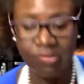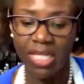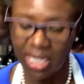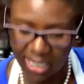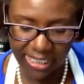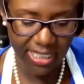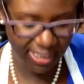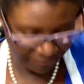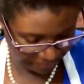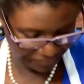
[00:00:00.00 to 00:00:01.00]
All right,
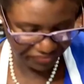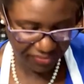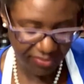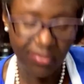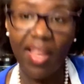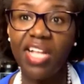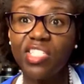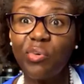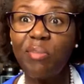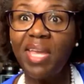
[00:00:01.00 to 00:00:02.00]
y'all. So
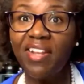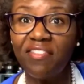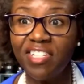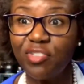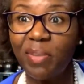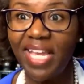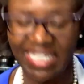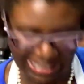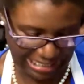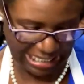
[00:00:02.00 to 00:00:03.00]
we made a fish
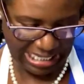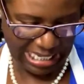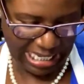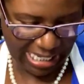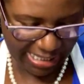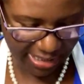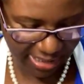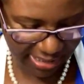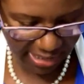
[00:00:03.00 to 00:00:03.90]
paste. All right, so let's